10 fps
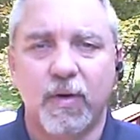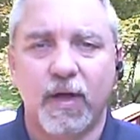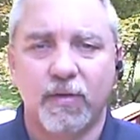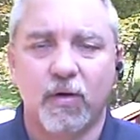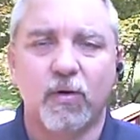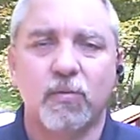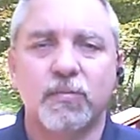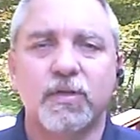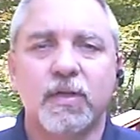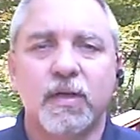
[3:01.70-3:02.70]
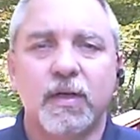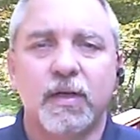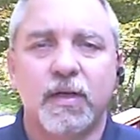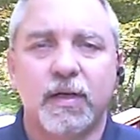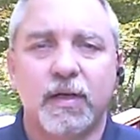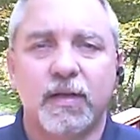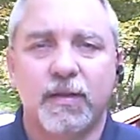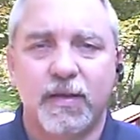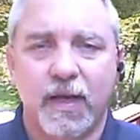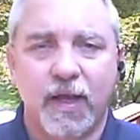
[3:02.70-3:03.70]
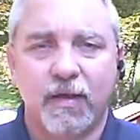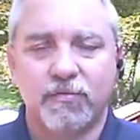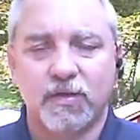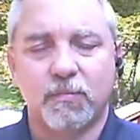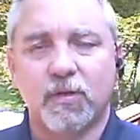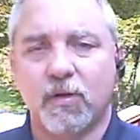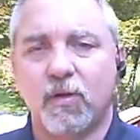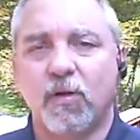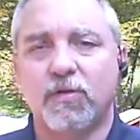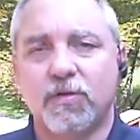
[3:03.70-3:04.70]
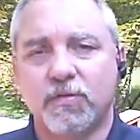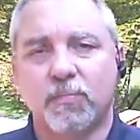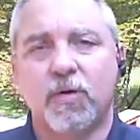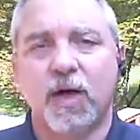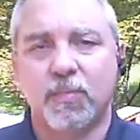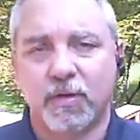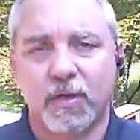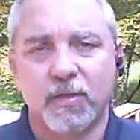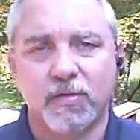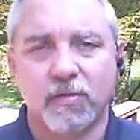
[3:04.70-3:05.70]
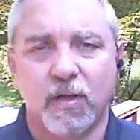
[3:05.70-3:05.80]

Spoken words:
2-bath homes that have some of the largest properties,